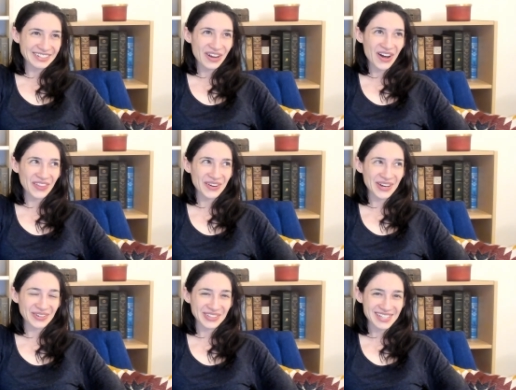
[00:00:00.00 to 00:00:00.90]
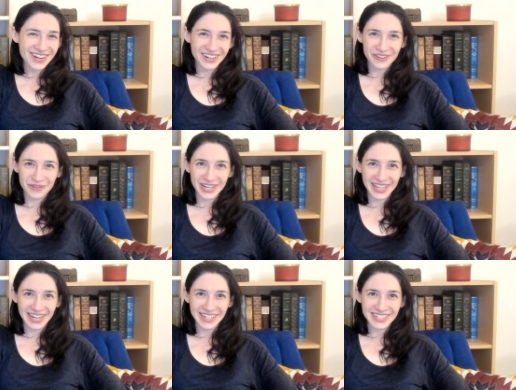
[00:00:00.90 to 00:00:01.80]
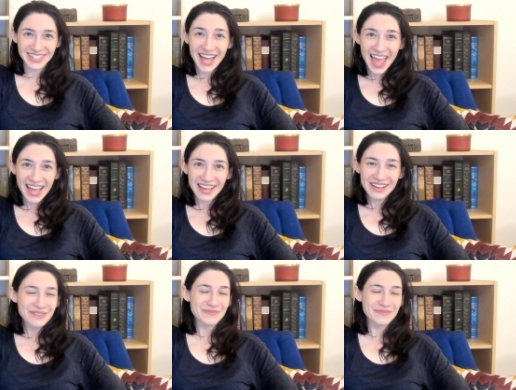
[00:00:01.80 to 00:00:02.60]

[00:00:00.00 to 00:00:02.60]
although I only started reading in it today